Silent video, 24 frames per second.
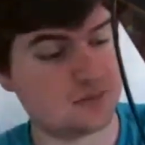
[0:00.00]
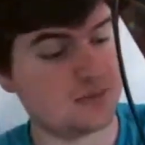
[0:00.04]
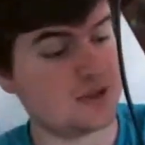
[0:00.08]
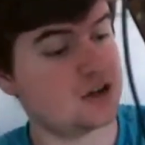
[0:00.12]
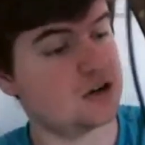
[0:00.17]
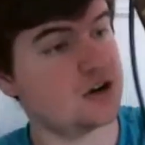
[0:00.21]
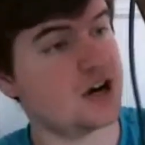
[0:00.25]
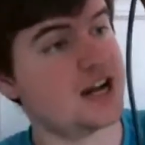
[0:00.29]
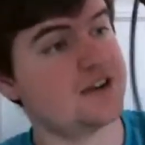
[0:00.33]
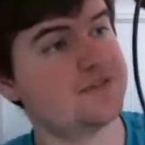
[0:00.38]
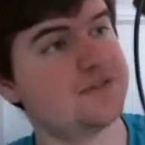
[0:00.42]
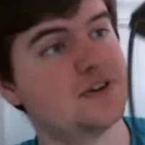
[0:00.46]
would be
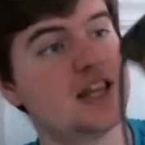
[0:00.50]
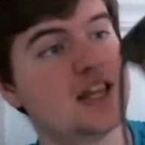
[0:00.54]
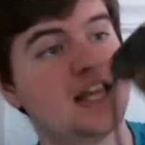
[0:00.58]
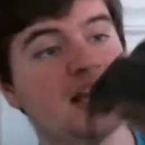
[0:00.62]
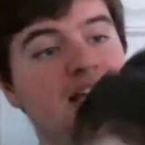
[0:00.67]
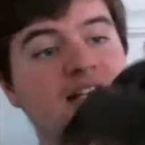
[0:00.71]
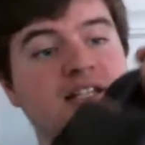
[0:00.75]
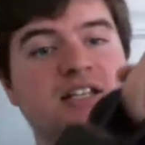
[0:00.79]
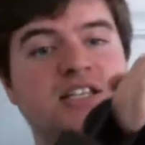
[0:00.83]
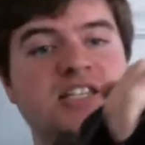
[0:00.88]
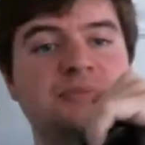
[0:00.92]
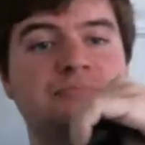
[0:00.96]
great for like
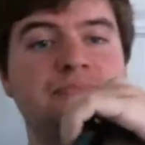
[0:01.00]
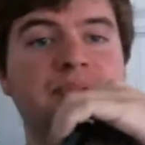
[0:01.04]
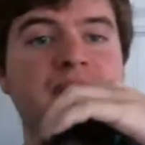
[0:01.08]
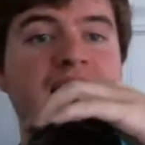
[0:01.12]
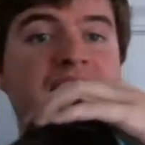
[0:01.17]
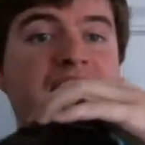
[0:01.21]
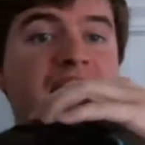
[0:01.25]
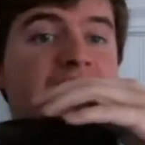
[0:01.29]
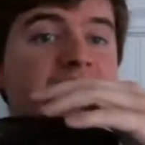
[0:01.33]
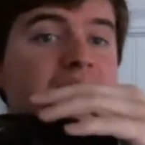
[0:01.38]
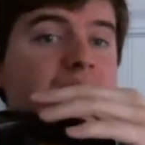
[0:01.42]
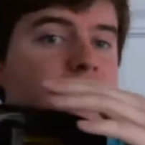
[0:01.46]
a
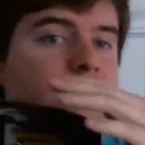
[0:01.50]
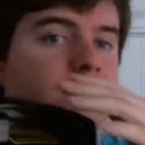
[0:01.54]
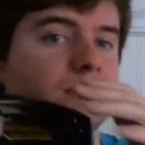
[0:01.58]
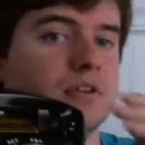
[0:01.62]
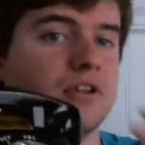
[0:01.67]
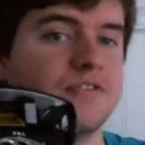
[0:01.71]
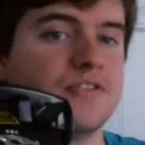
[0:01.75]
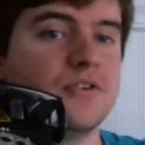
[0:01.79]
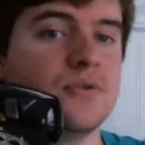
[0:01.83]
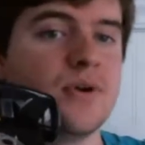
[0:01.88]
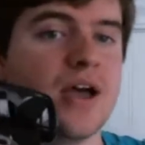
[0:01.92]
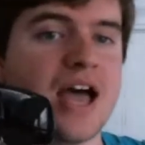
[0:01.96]
display
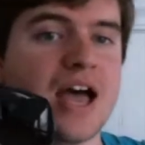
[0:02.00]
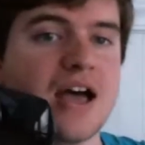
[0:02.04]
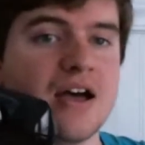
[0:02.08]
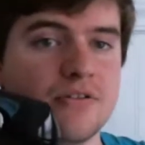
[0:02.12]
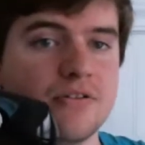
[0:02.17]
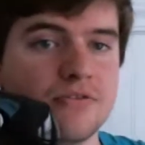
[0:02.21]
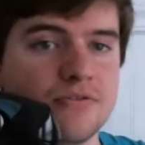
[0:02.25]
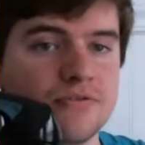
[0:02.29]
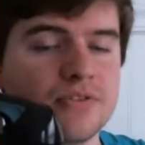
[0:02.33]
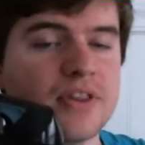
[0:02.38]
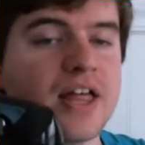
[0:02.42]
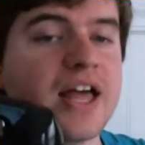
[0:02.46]
if you
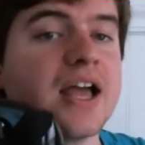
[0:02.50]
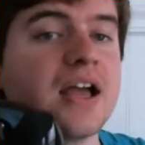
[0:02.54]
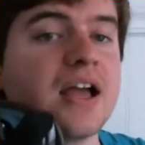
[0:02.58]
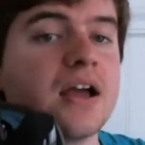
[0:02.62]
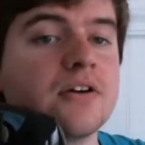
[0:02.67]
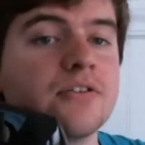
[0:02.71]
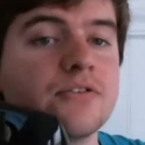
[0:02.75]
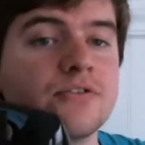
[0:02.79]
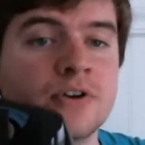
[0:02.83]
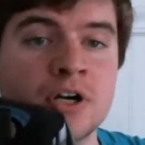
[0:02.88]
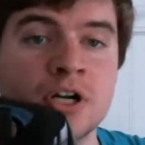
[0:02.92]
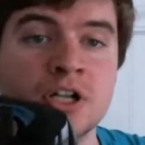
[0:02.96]
have like
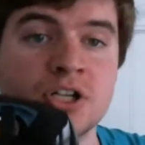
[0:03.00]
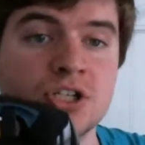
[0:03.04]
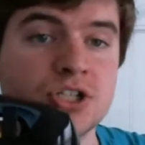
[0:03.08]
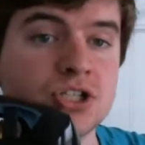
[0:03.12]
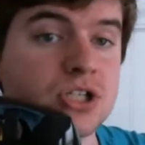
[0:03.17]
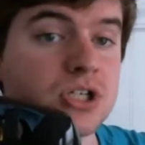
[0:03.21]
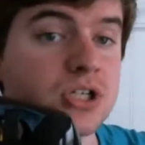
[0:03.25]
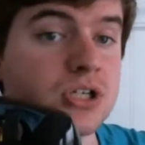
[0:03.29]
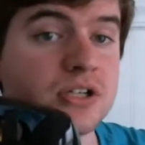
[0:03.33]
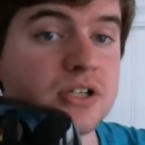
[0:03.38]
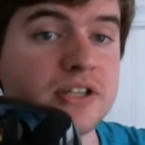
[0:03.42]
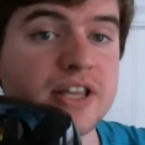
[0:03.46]

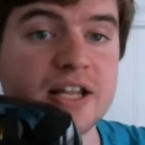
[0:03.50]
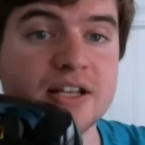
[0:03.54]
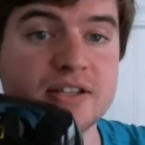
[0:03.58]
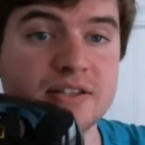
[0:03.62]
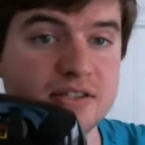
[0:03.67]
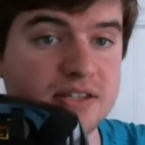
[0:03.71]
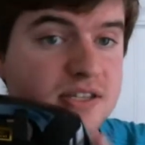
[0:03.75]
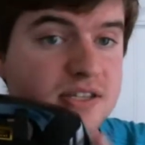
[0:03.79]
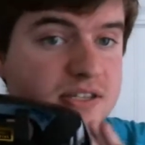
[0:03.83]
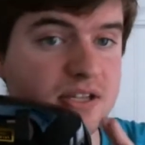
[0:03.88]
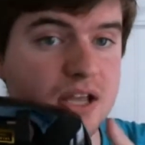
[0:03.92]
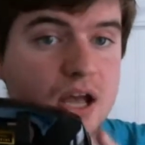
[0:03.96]
furniture that's
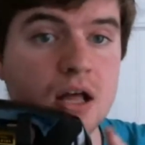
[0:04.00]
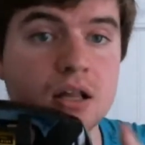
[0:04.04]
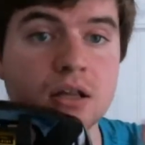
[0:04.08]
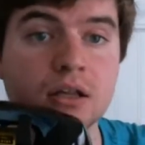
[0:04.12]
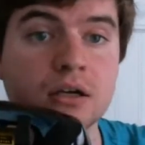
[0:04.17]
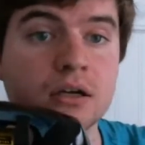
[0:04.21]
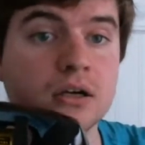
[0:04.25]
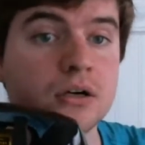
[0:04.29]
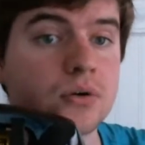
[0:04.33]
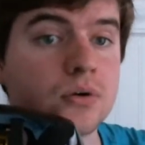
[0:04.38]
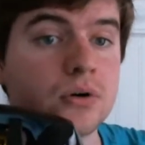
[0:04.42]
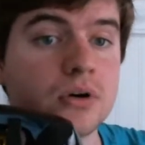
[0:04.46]
this
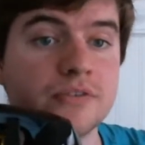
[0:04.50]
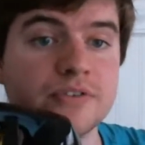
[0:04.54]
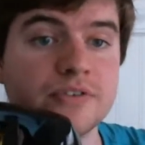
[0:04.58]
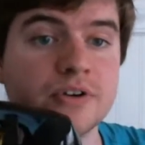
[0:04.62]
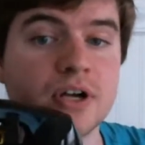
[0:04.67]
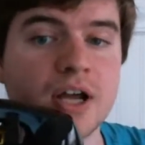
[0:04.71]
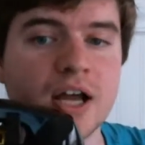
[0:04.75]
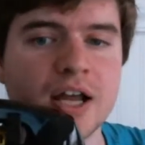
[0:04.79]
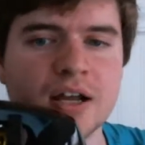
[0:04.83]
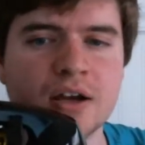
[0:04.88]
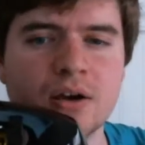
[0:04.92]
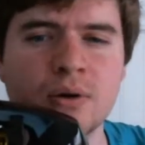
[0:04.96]
color or if you're
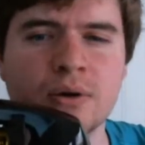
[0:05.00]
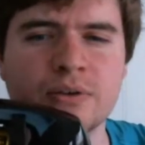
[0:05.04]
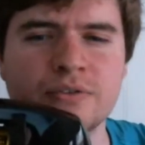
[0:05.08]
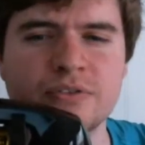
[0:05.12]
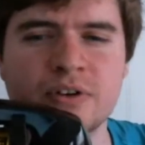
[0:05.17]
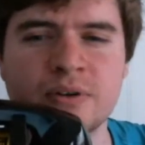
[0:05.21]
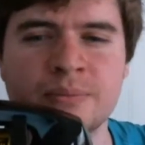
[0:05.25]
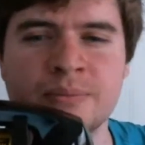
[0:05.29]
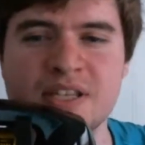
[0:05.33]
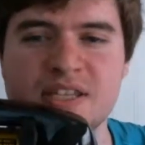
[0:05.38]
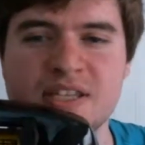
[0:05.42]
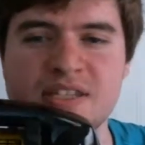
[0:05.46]
kind of going for
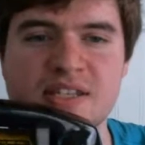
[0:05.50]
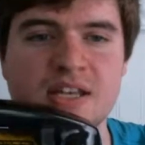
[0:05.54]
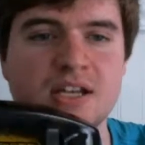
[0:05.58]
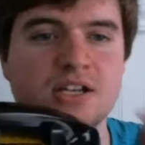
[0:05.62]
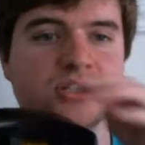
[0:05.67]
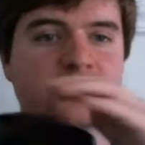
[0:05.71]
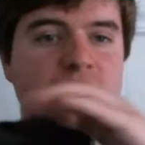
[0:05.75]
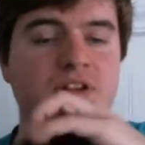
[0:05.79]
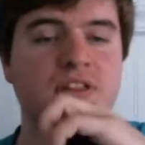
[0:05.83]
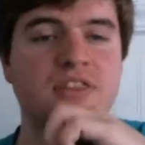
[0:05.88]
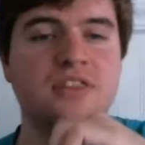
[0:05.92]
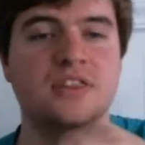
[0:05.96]
a
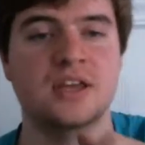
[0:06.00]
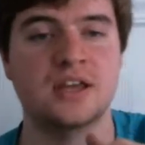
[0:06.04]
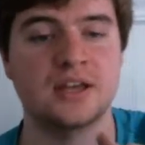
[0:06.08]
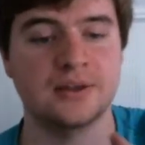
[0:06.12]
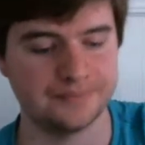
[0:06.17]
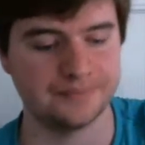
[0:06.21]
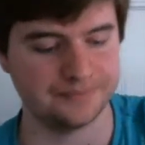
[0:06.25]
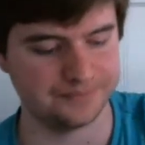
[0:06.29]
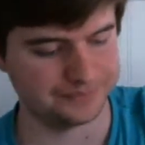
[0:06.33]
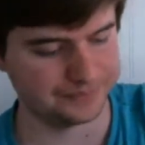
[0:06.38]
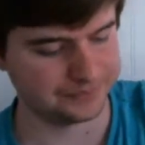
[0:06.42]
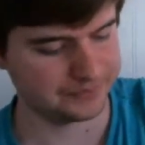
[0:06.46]
mid-century thing.
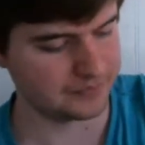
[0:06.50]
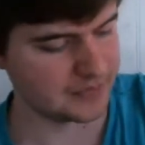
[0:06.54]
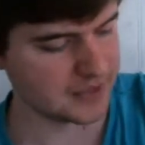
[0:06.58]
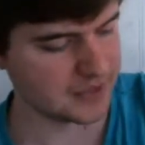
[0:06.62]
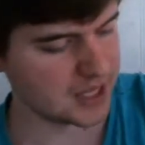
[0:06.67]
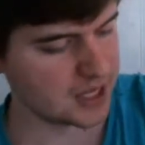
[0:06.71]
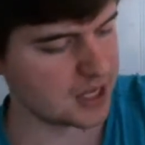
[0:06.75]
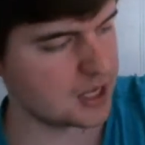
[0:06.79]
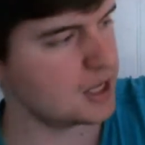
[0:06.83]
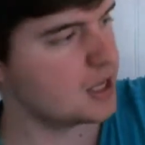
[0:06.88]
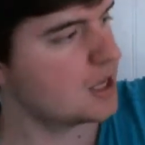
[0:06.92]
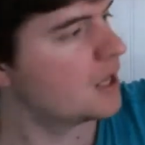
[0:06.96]

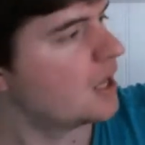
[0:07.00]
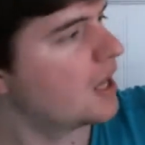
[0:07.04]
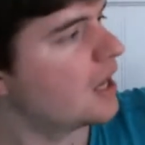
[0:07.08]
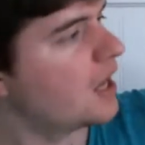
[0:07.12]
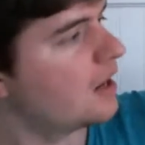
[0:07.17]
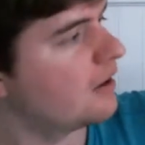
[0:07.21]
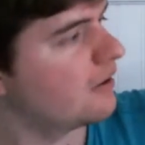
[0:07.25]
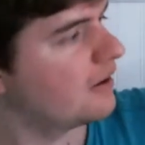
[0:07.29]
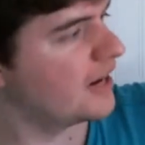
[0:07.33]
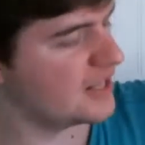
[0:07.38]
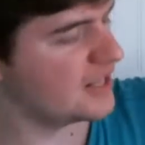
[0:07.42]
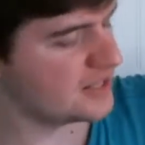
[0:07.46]

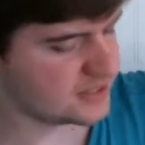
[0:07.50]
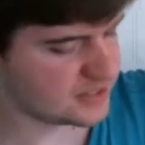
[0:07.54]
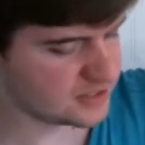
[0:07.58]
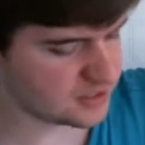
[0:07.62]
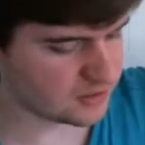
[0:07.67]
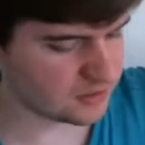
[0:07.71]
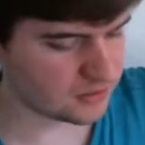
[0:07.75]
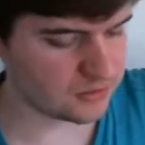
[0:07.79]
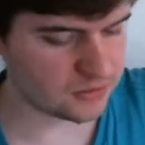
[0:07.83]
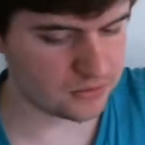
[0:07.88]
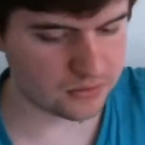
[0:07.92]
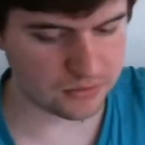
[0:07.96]
All right,
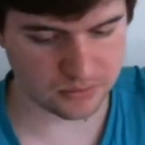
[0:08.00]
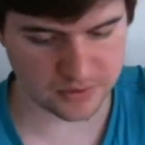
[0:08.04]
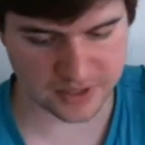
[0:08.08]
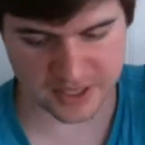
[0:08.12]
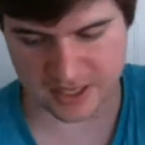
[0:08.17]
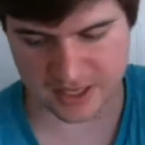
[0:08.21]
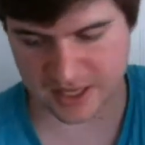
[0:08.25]
so